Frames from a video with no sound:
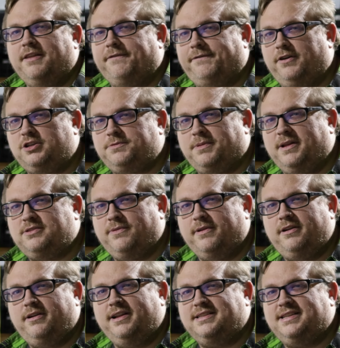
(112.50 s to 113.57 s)
The first place
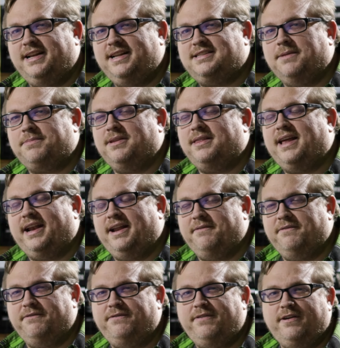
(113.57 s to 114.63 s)
winner is getting something that I
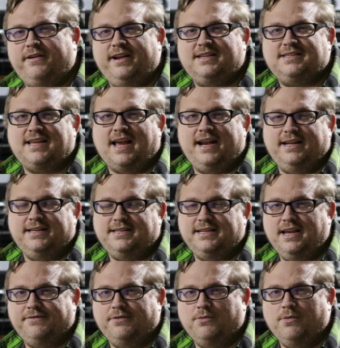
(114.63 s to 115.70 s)
am very excited to
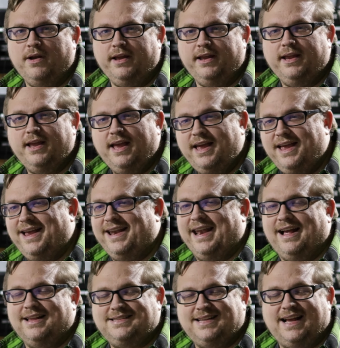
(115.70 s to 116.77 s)
give away.
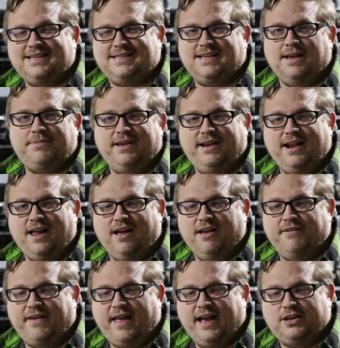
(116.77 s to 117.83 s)
Now, it's not something
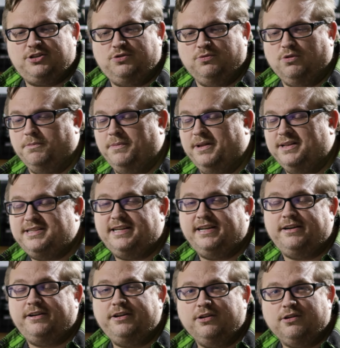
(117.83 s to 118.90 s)
of actual
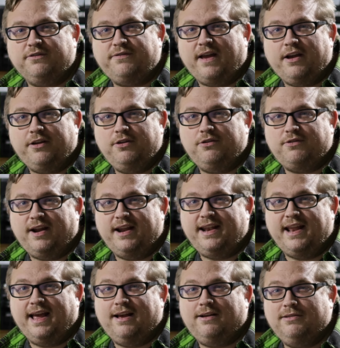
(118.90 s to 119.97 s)
material value right
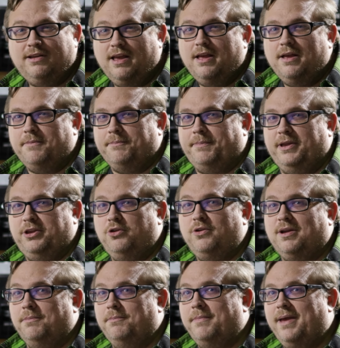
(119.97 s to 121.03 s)
now, but you
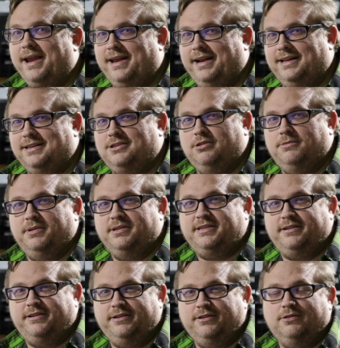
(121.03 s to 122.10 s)
can make it into a
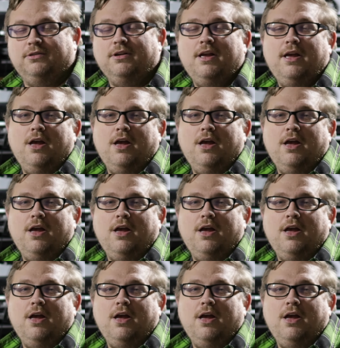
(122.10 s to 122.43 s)
material